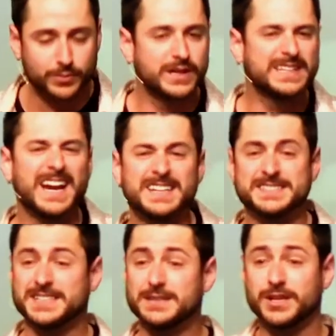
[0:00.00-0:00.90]
He kind of
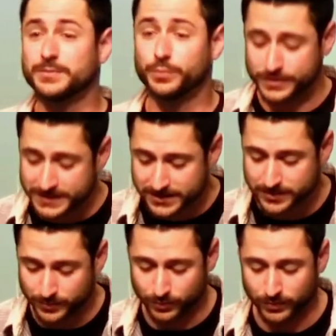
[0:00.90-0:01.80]
seems
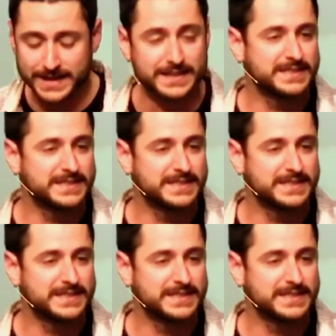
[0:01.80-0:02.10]
unpredictable, right?